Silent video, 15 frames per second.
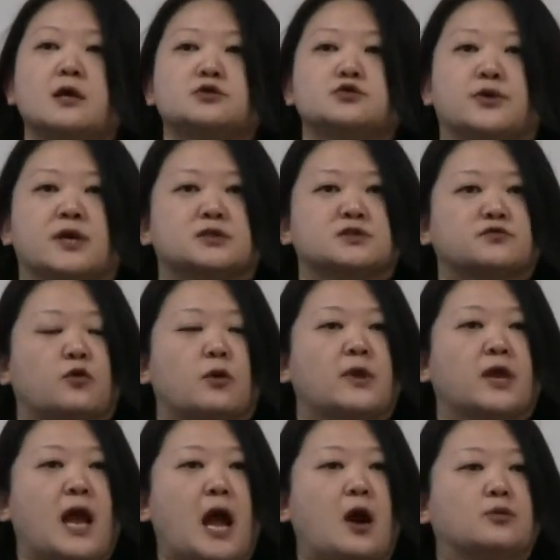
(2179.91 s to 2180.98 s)

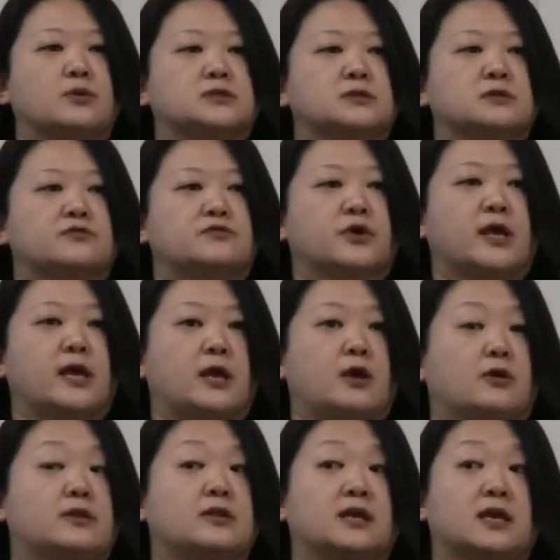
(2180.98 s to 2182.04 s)
transforming how we deliver
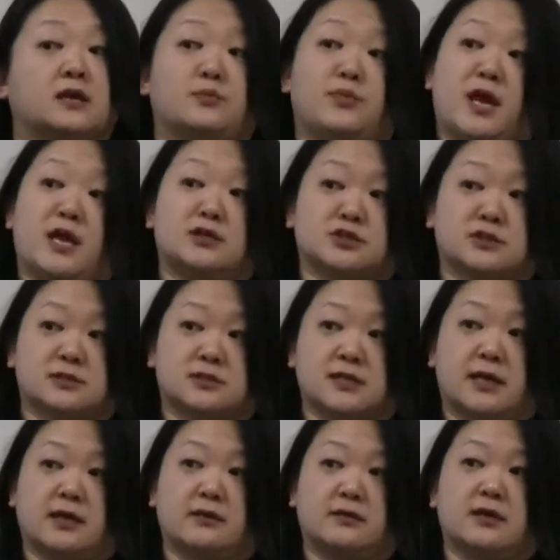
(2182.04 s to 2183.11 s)
care in the inpatient setting,